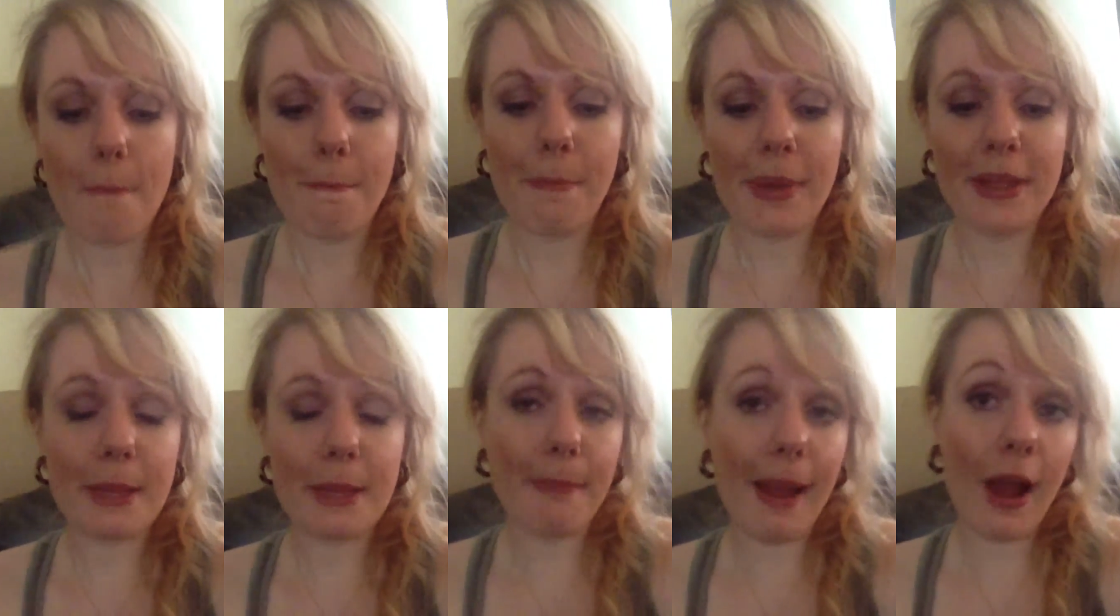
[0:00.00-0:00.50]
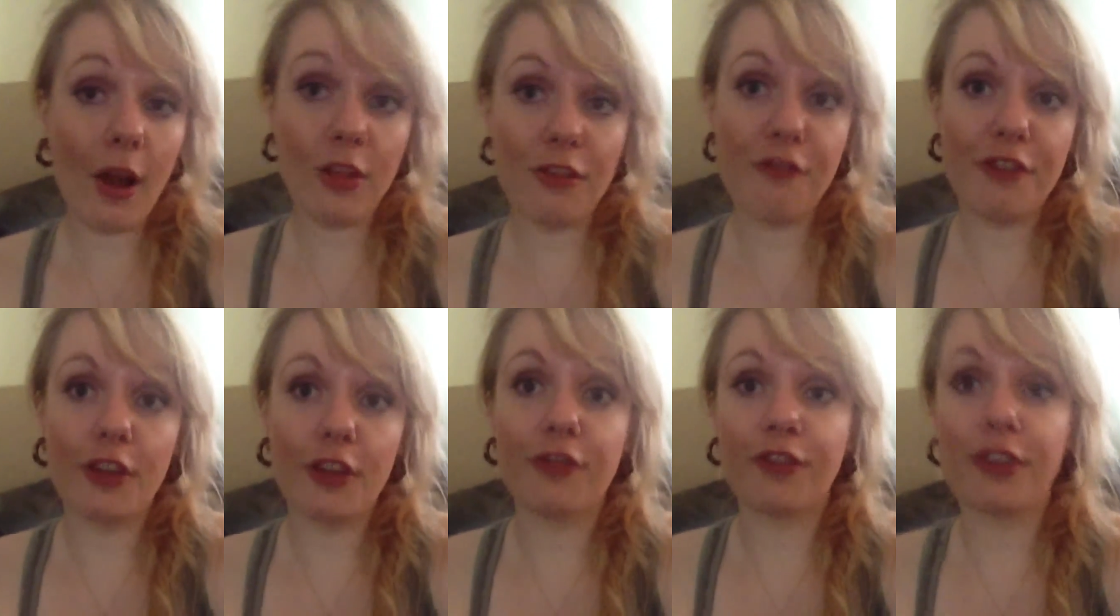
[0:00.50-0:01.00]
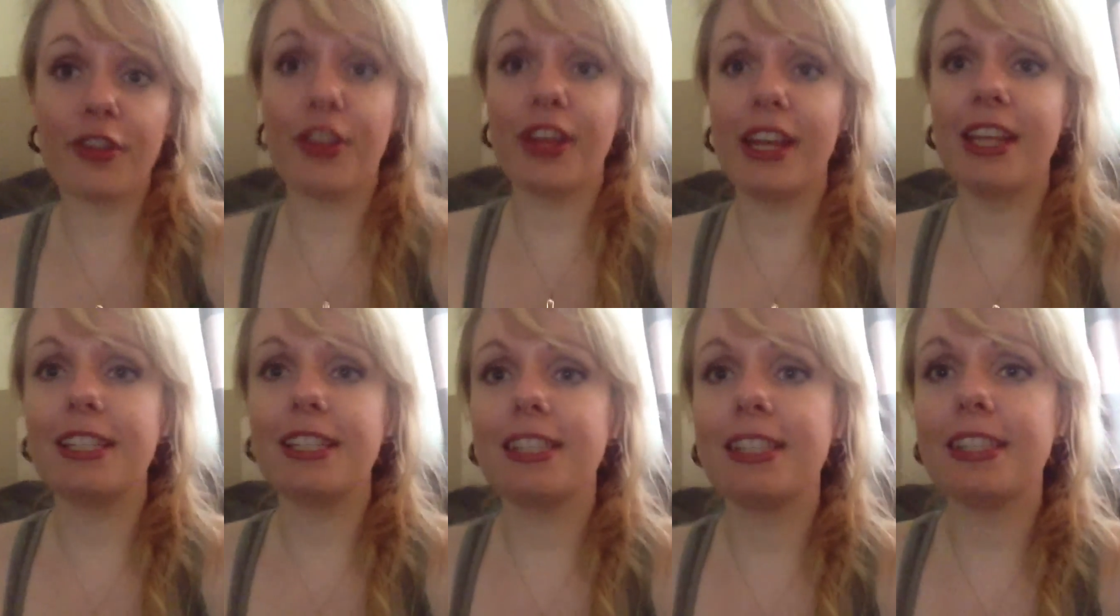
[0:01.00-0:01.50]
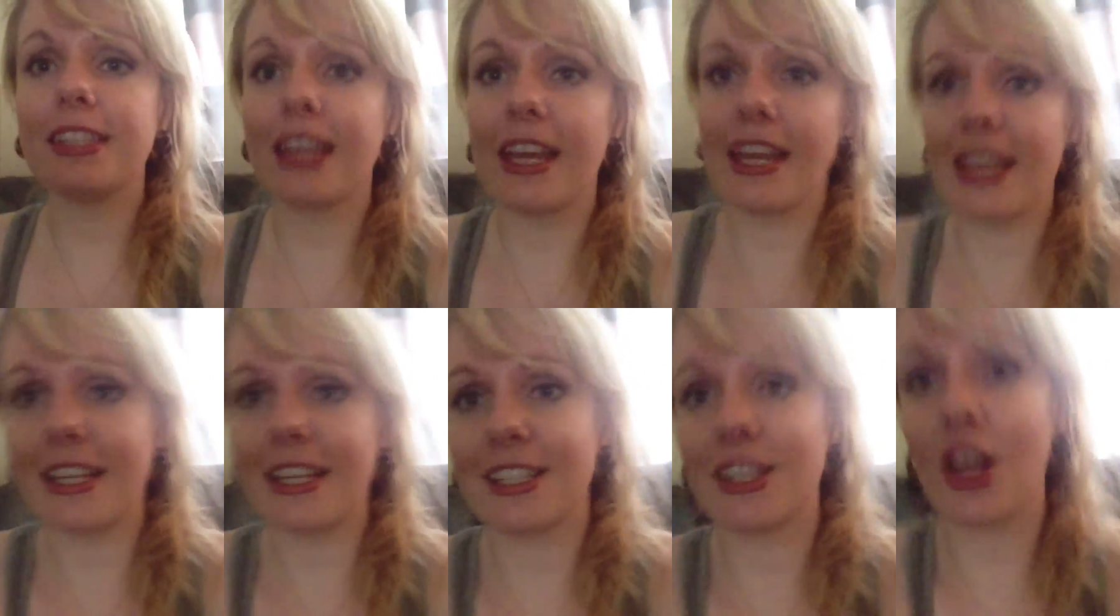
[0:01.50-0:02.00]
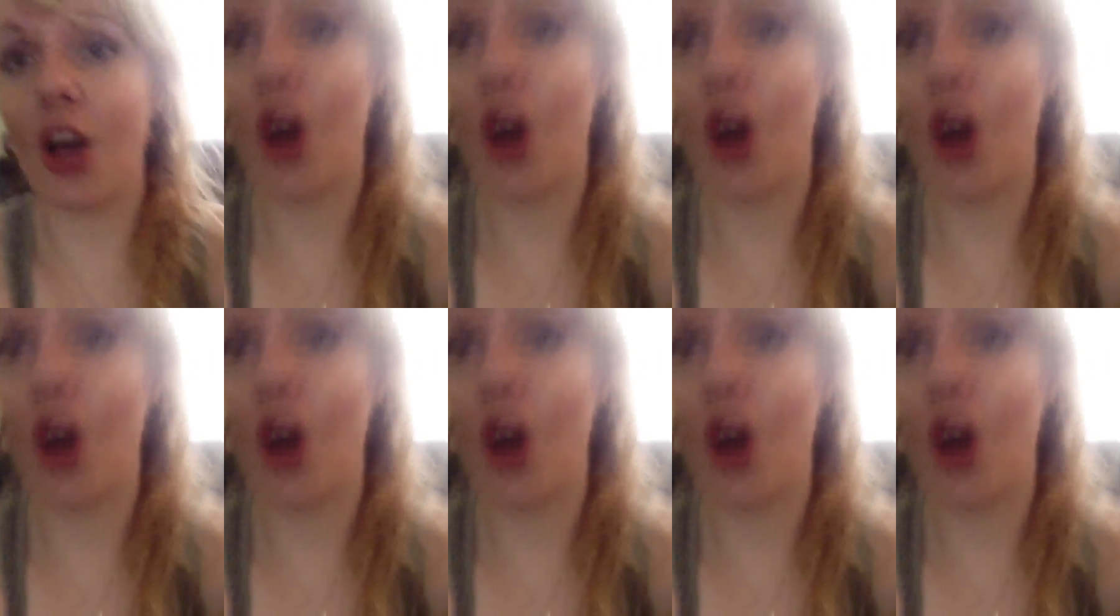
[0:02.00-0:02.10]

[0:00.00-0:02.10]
But the mouthfeel for this is